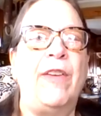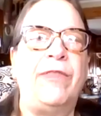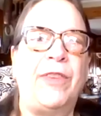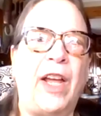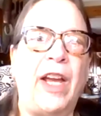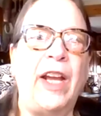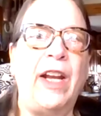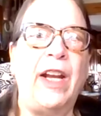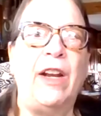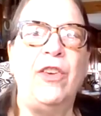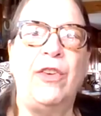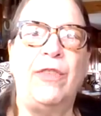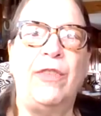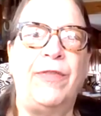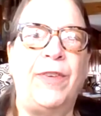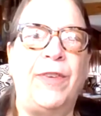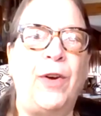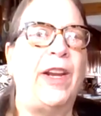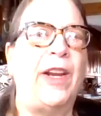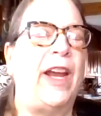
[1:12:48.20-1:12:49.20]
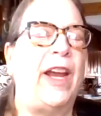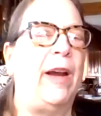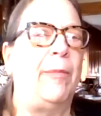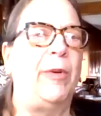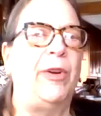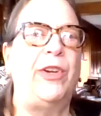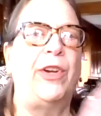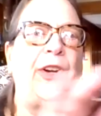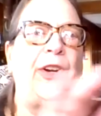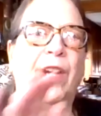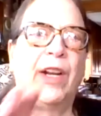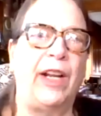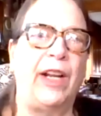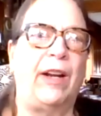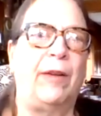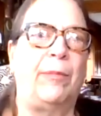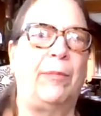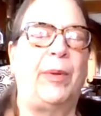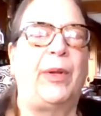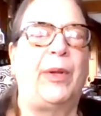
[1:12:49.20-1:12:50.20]
enough light on your phone camera, you're going to
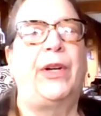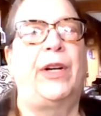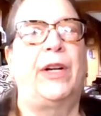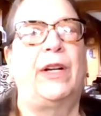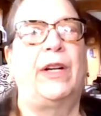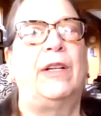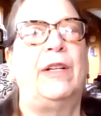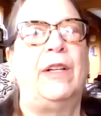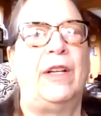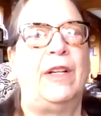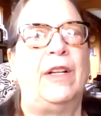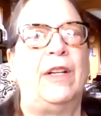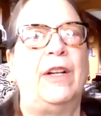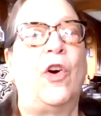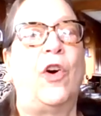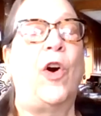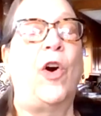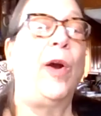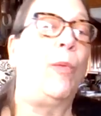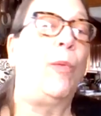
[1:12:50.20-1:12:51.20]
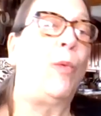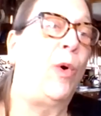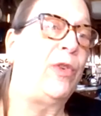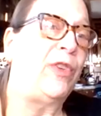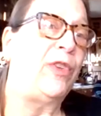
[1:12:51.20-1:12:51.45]
get a blur, or it